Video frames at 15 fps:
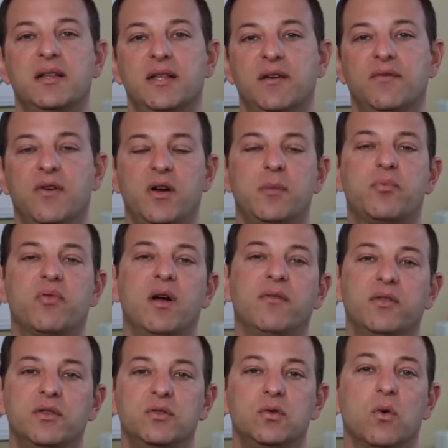they're very
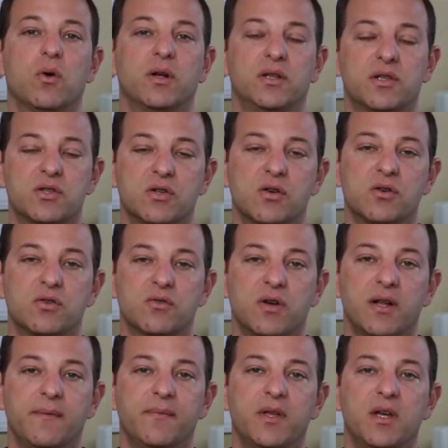prevalent during the
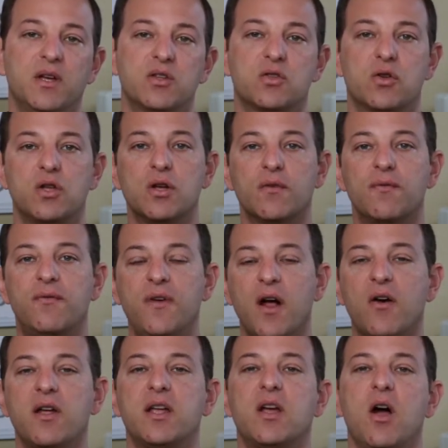surgery. So you're
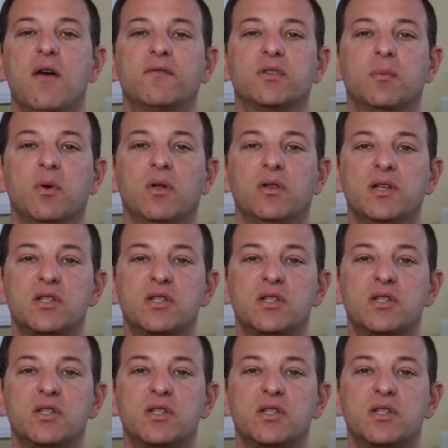very comfortable.